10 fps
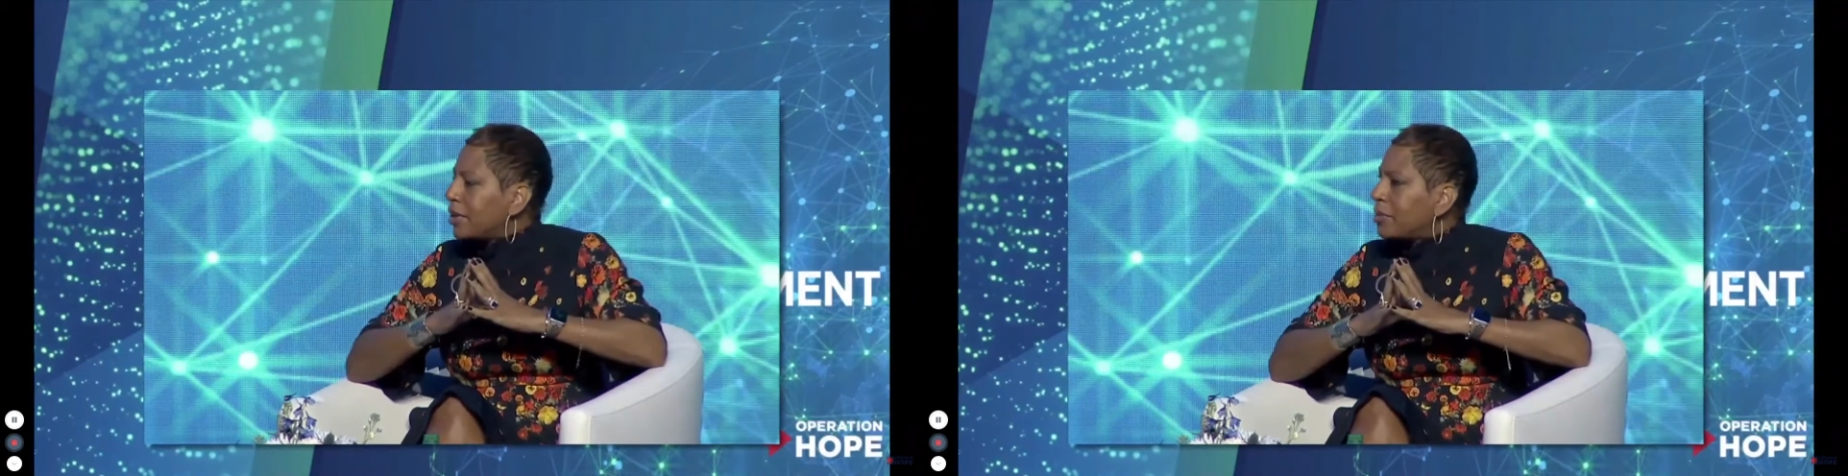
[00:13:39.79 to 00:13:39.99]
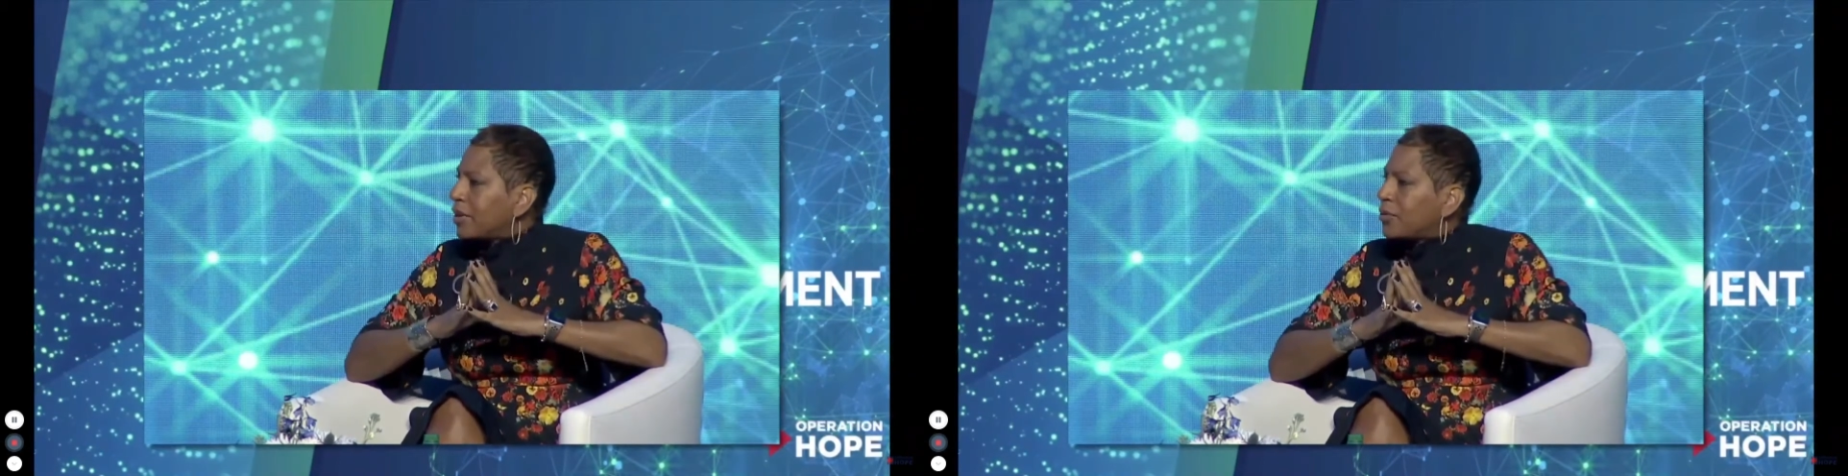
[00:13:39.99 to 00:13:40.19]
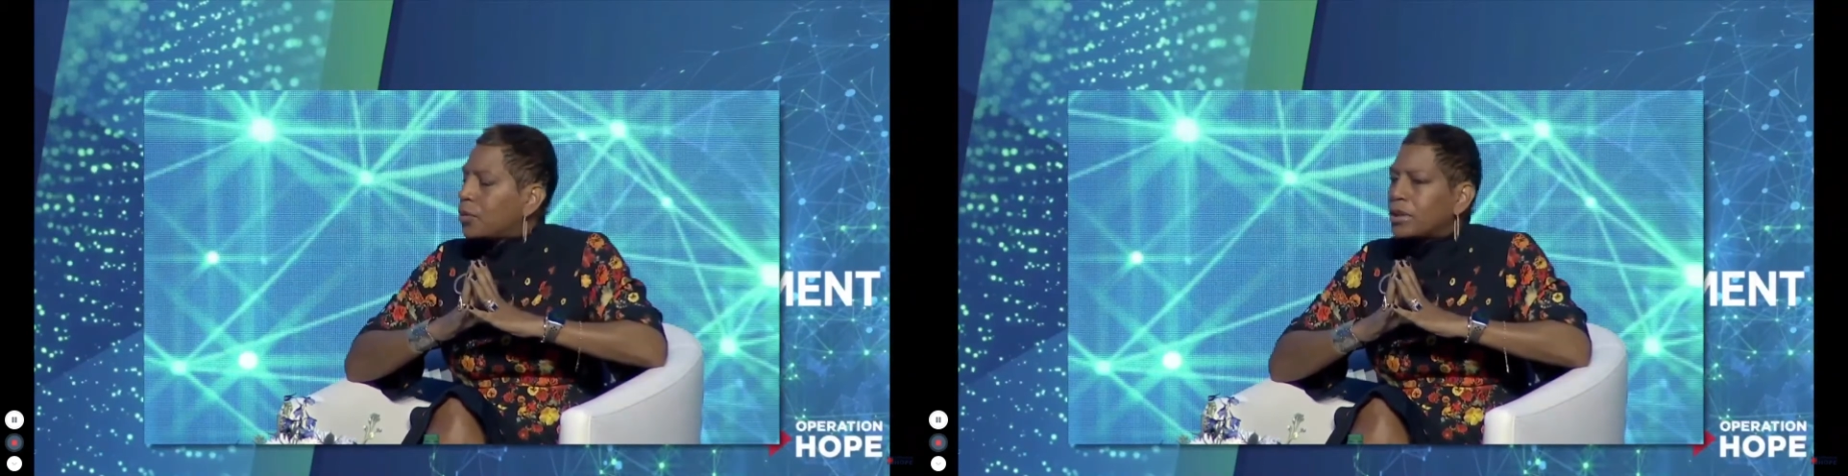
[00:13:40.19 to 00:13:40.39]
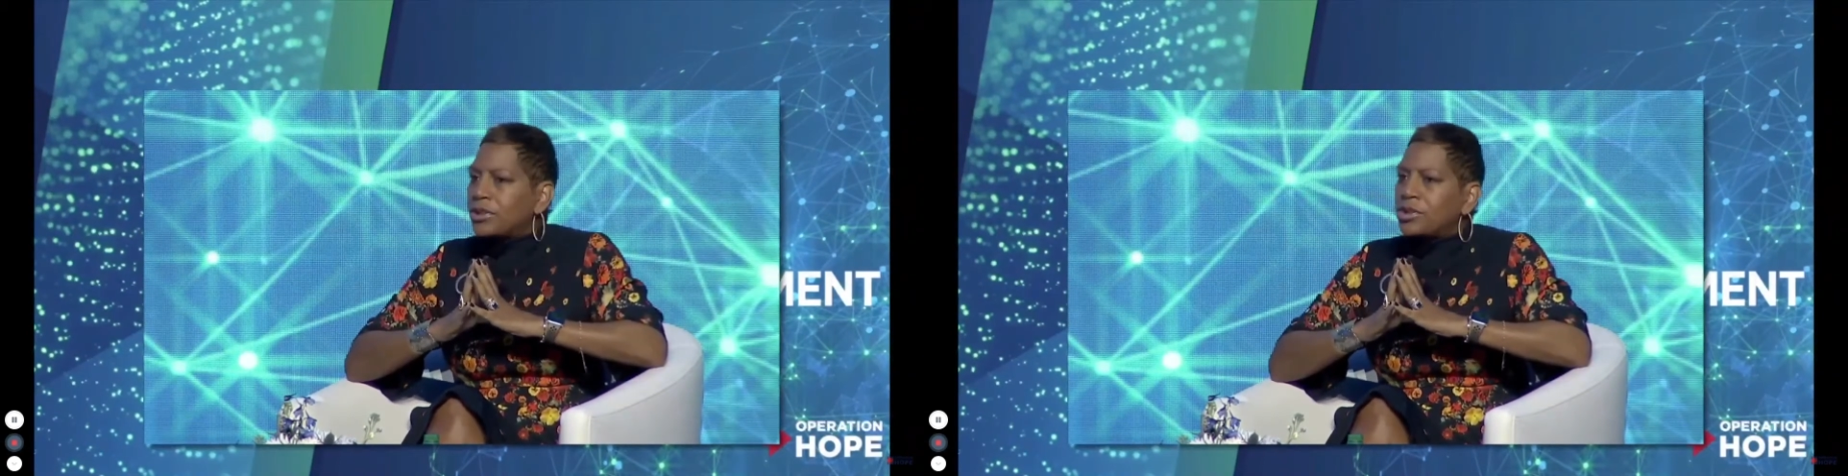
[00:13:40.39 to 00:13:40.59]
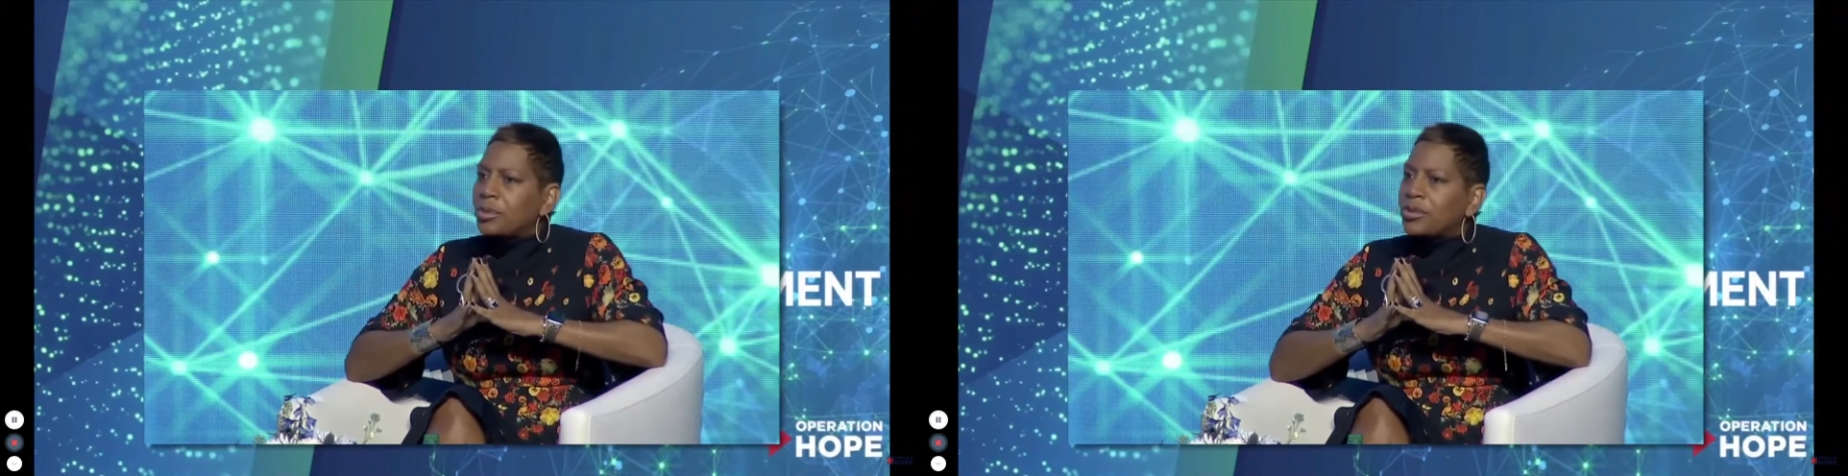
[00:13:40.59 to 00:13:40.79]
about
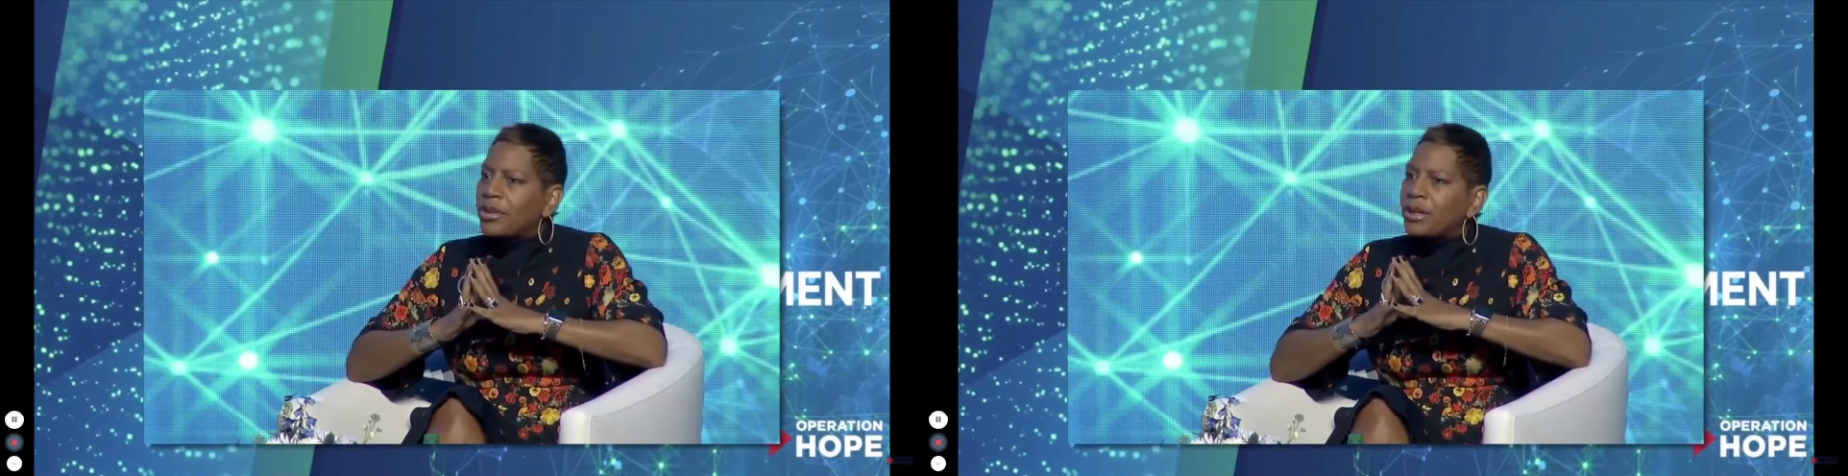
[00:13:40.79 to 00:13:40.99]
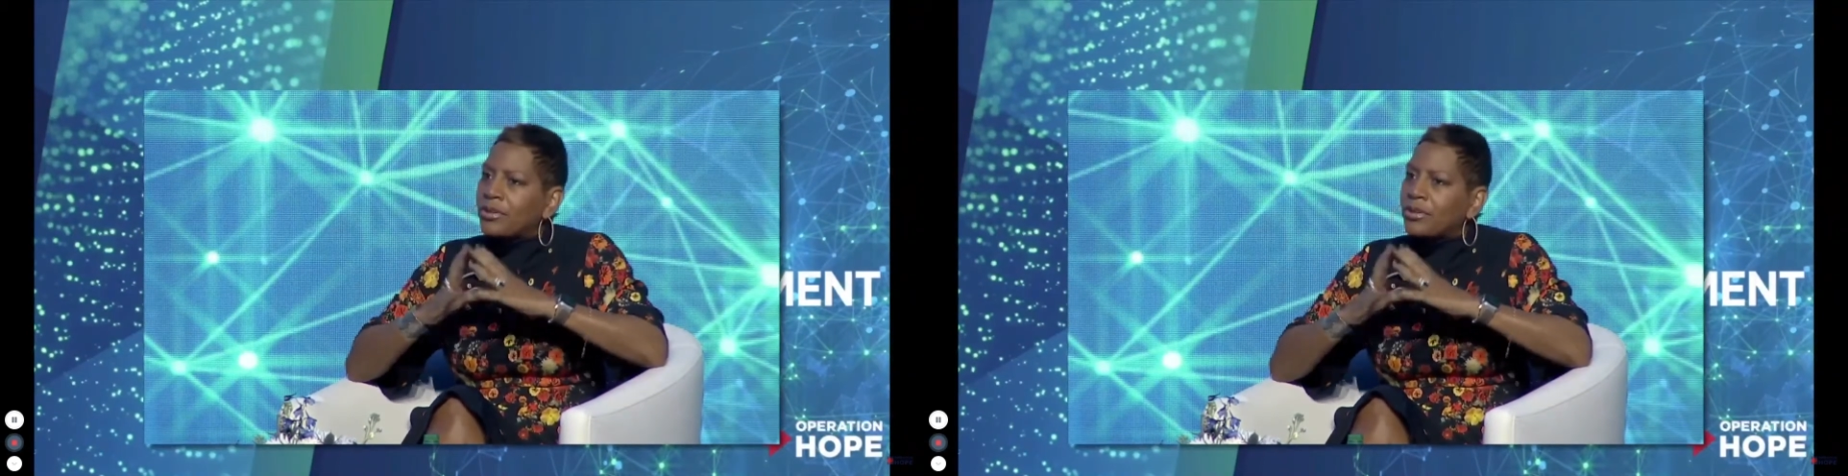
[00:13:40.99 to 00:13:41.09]
42%,